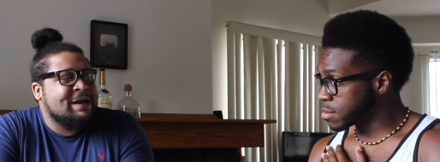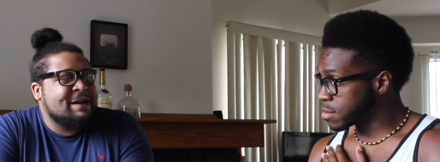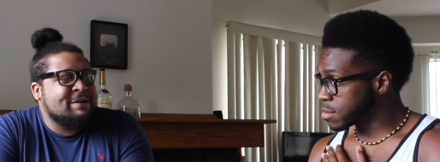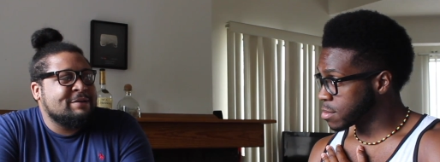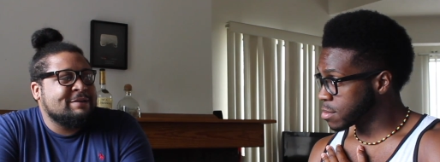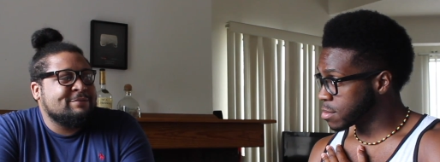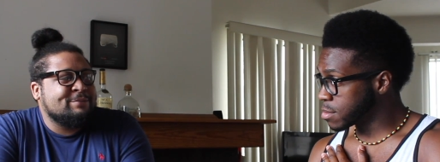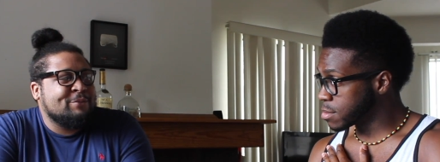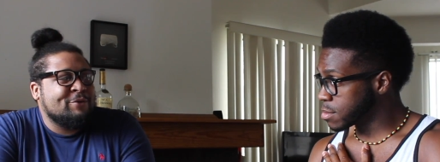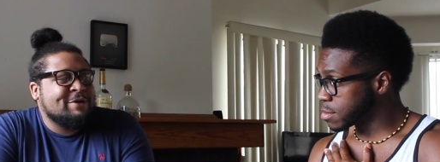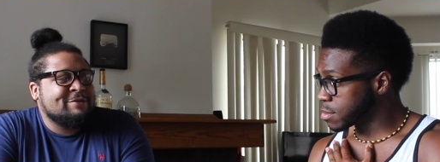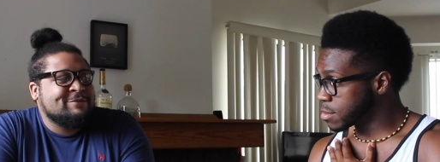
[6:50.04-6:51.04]
Speaker 1: what kind of
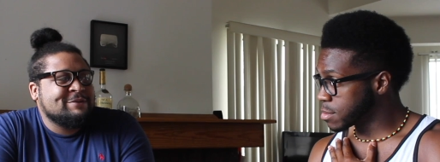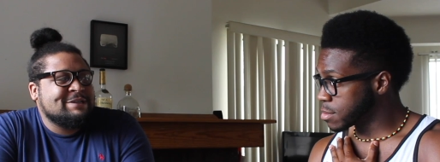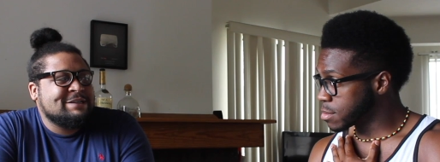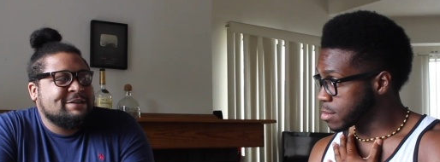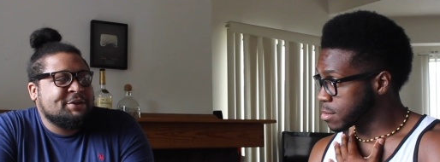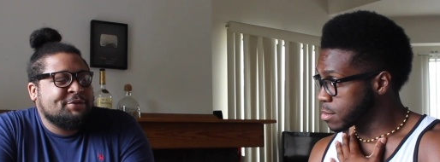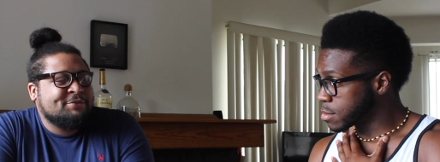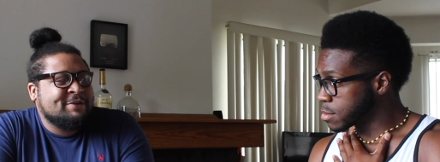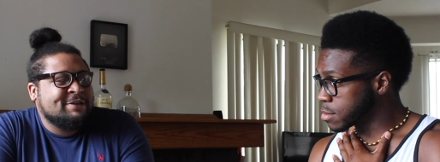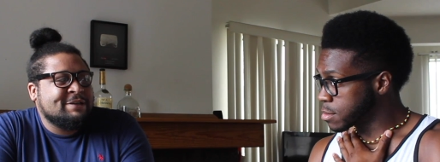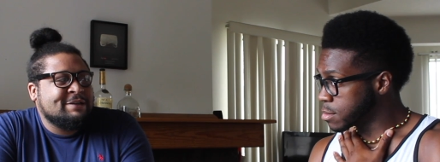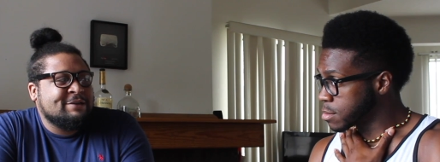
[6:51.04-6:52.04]
morning routine do you
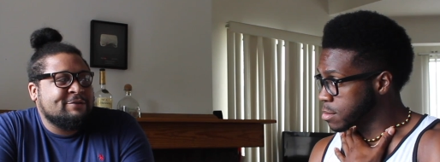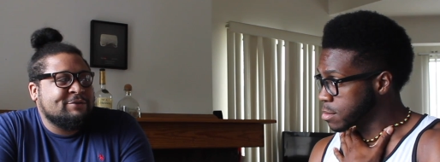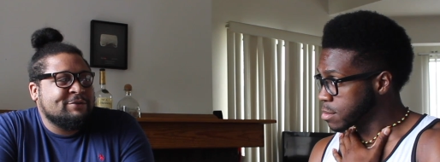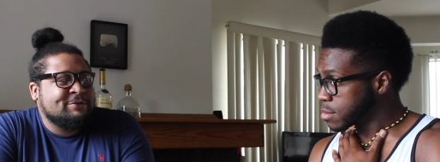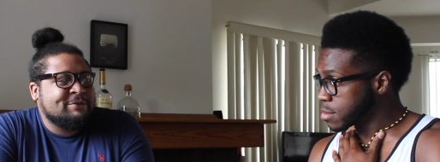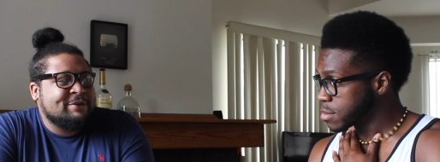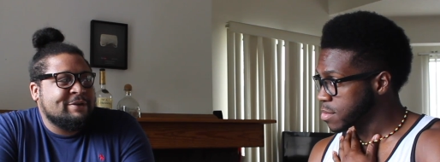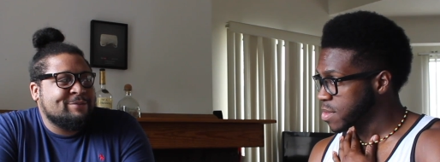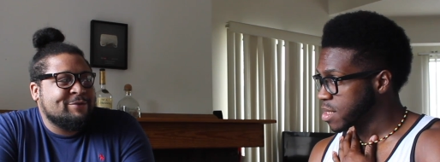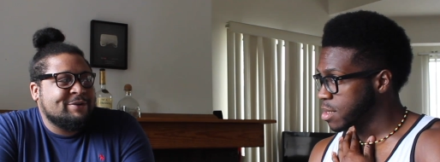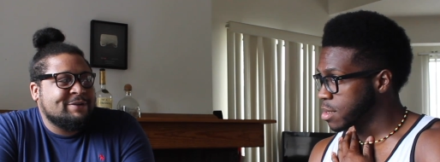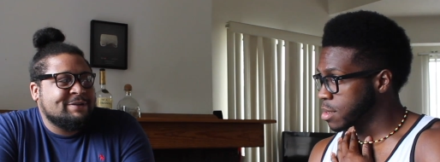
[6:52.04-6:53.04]
really go through in the
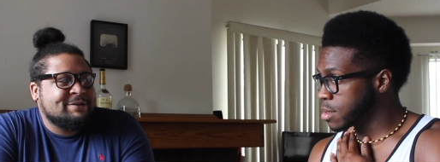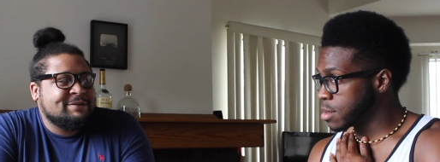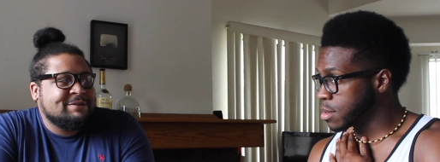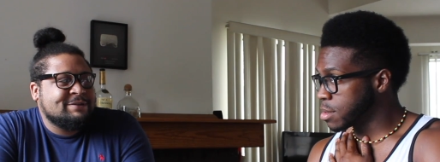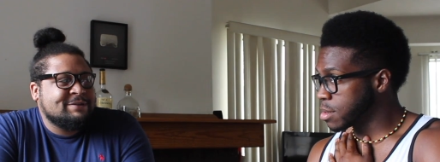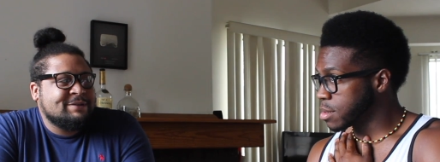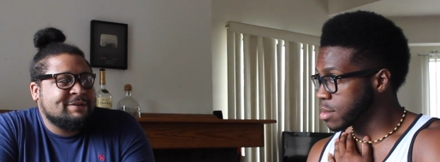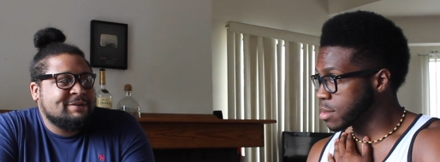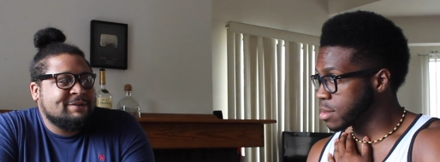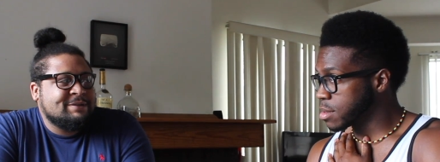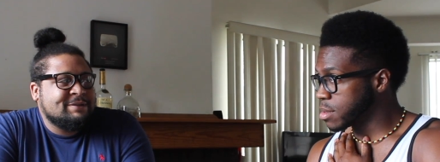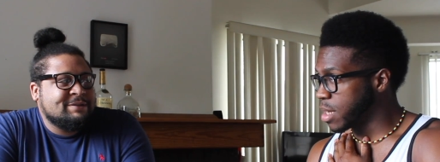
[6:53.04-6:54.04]
morning?
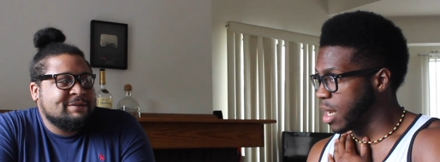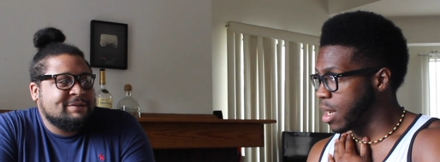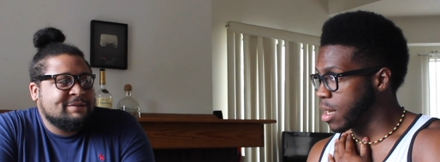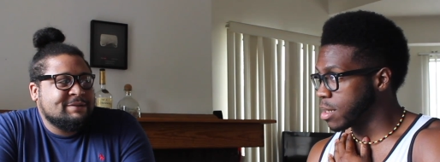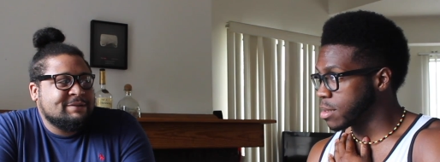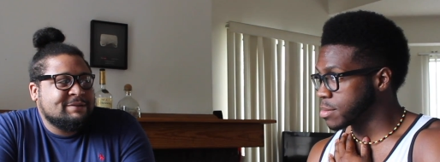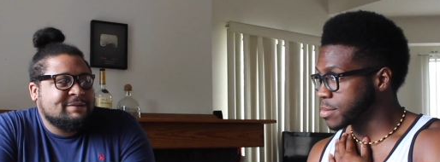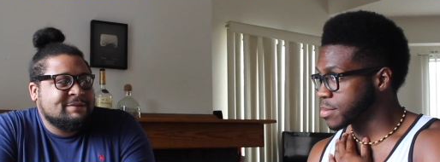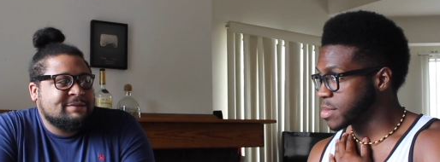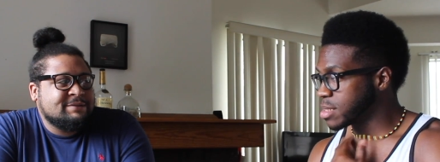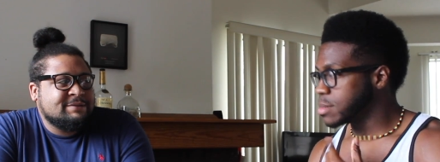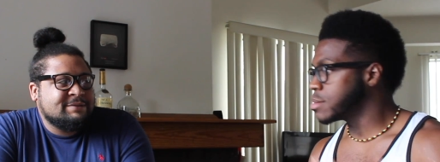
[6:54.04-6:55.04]
Uh,
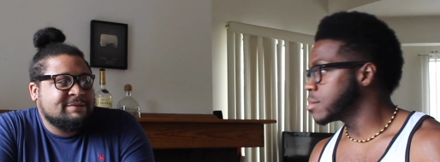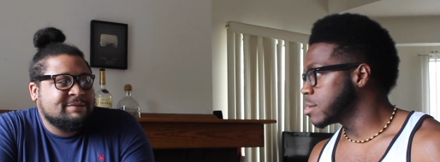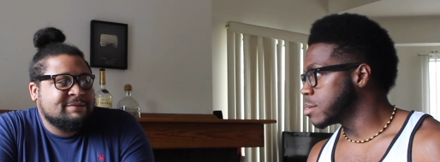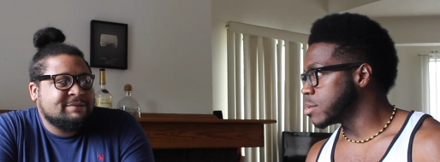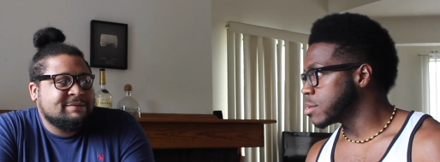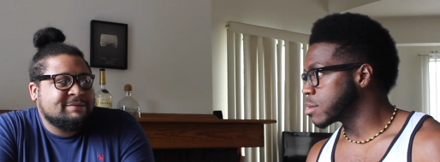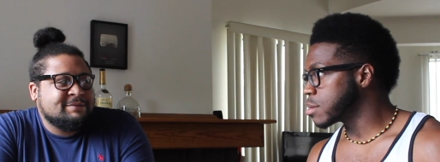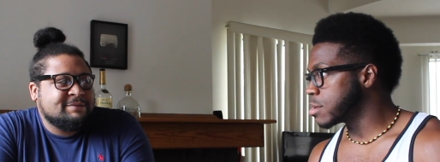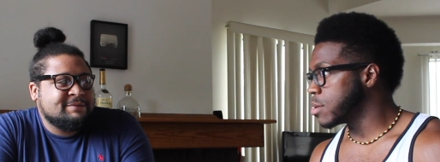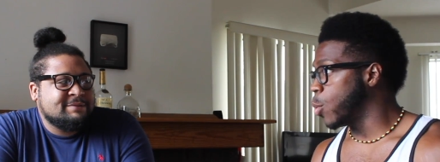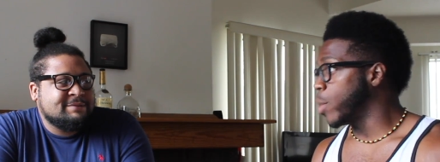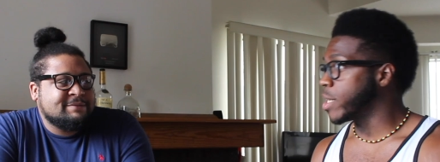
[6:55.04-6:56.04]

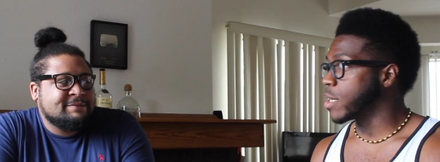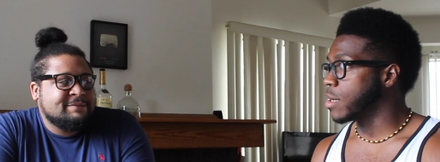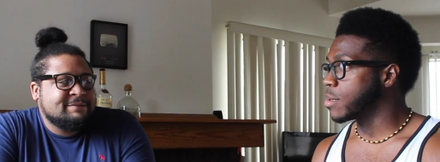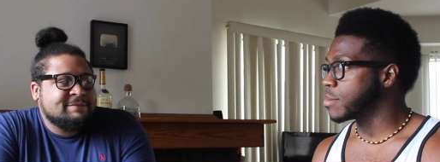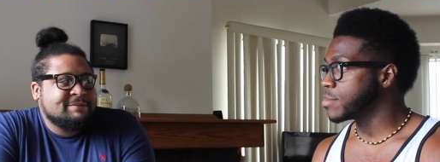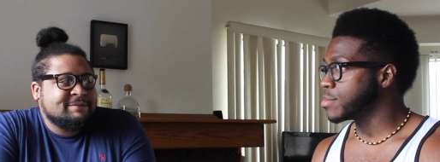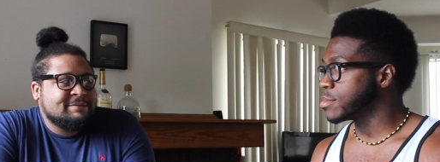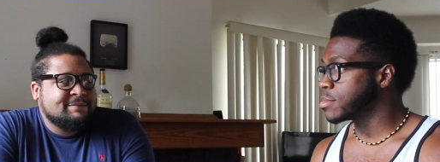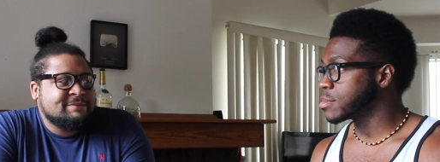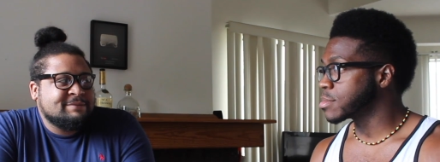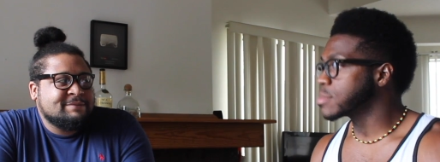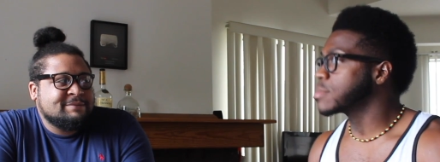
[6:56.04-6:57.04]
Speaker 2: wake up,
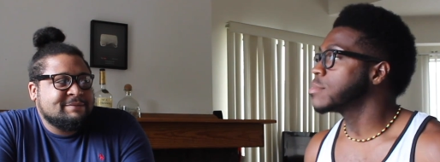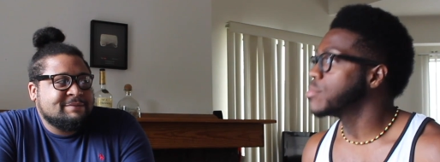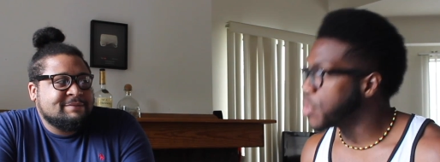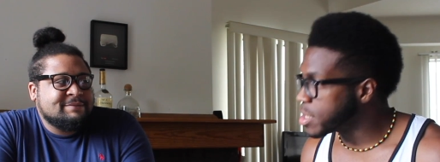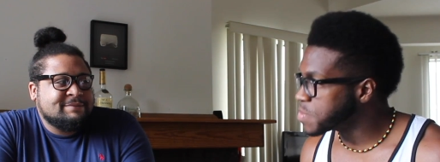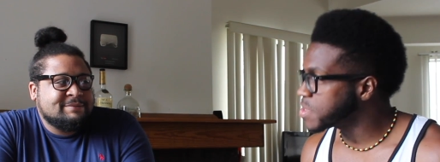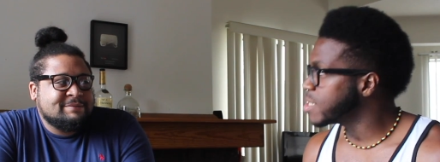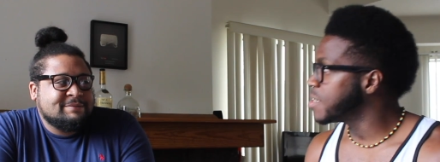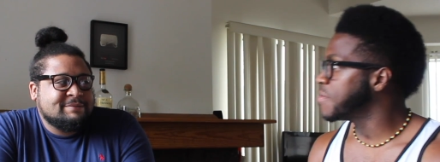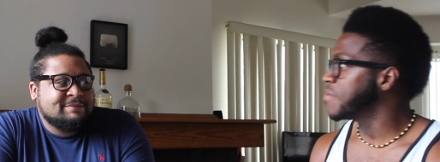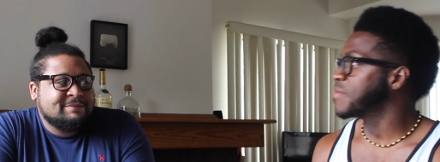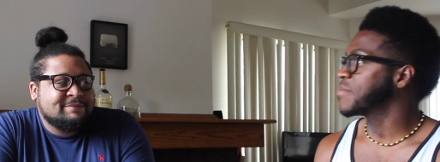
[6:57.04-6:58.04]
brush my
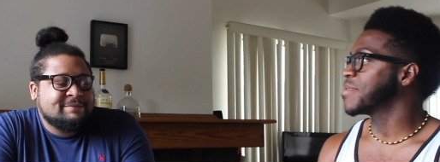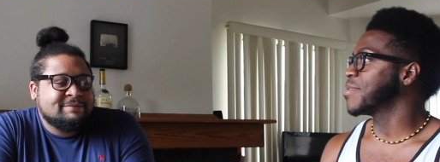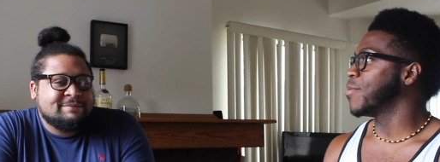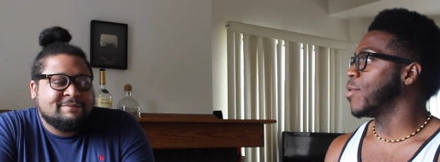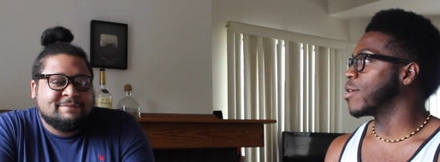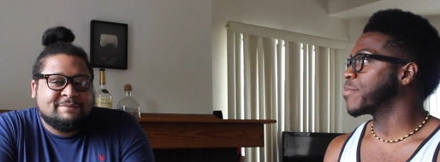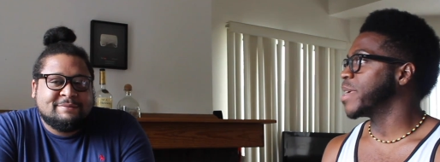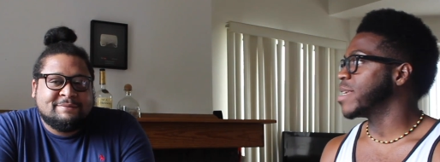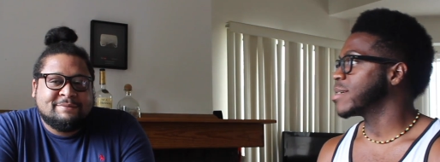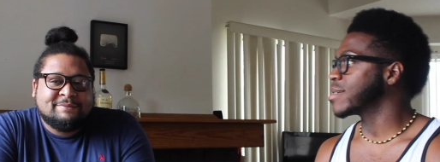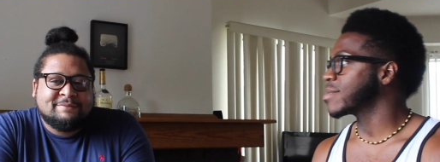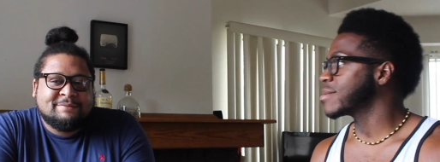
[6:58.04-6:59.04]
teeth, walk
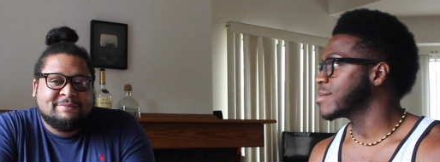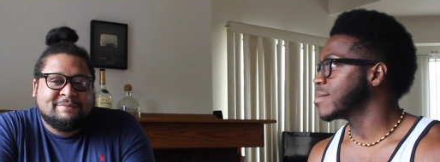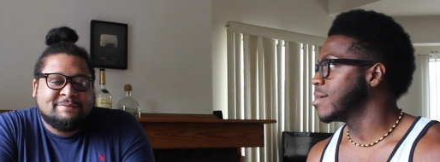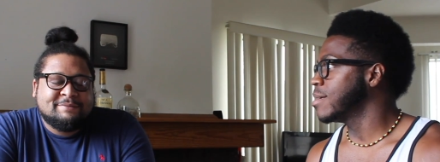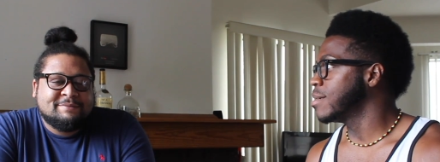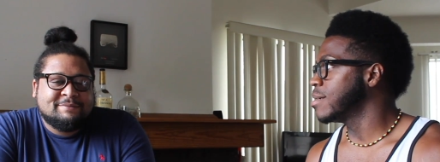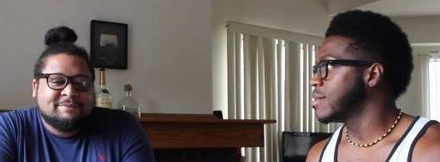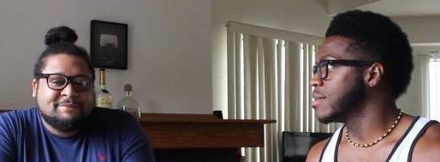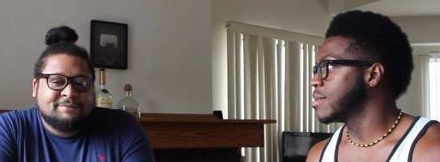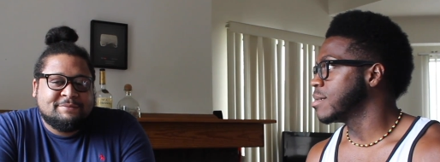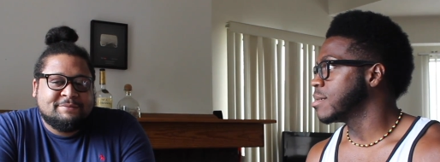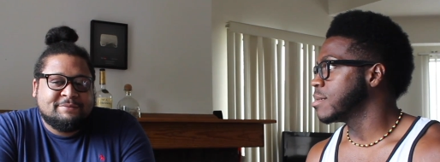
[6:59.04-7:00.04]
peanut
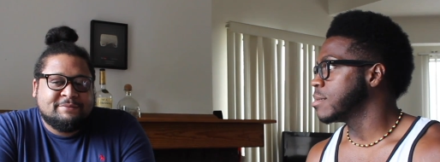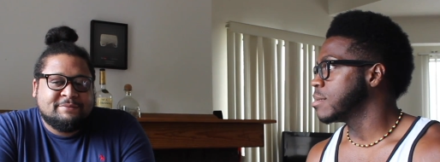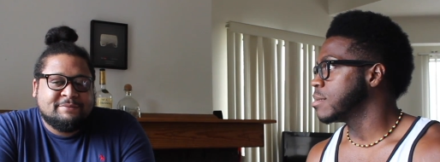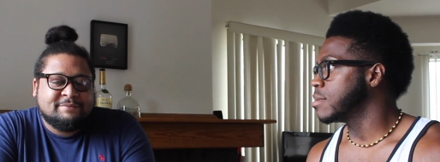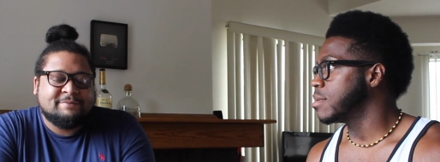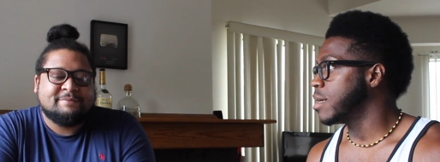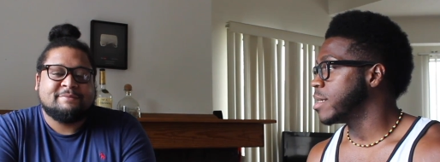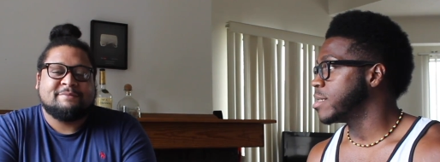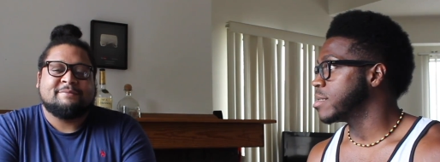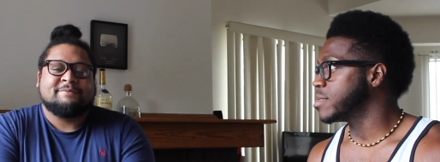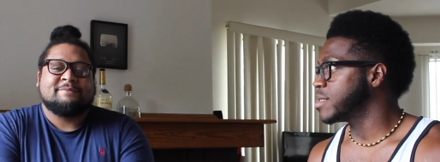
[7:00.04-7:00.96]
head to